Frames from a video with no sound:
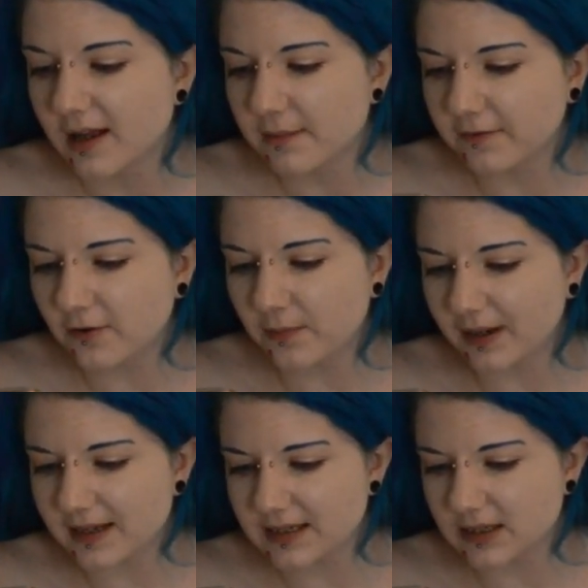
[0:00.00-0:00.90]
before
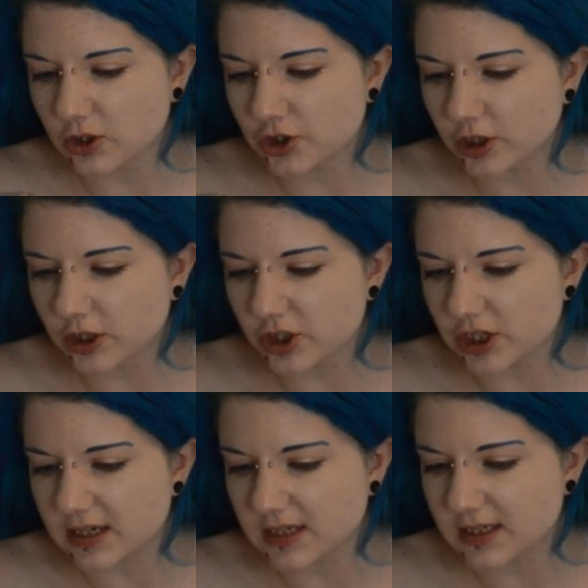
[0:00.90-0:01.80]
placing the sugar
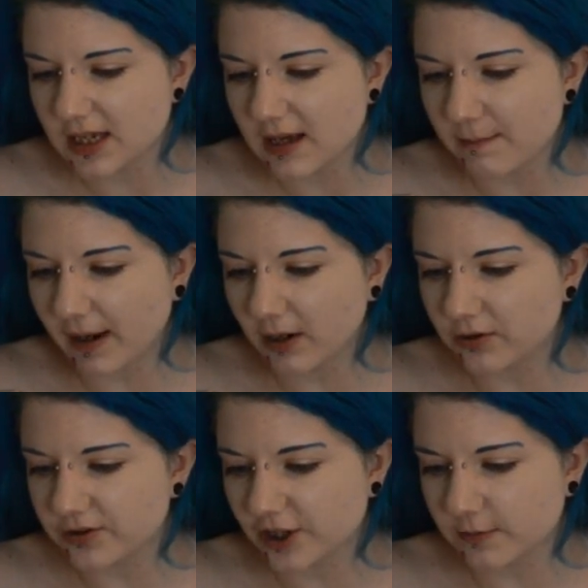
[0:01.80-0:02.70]
cheese back
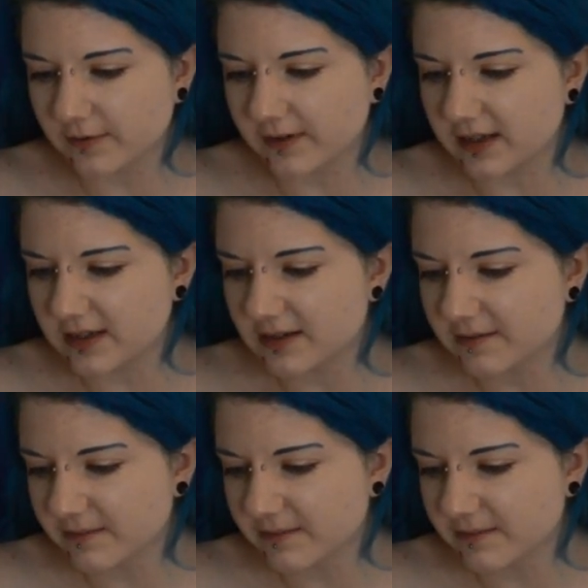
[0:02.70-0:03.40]
on top of it.